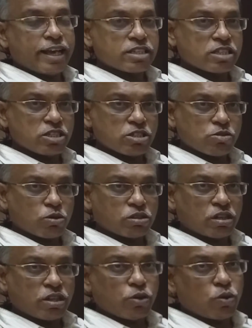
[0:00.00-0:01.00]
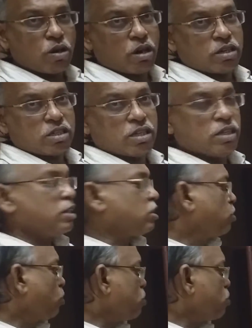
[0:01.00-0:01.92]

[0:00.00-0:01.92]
x is equal to 3 you got.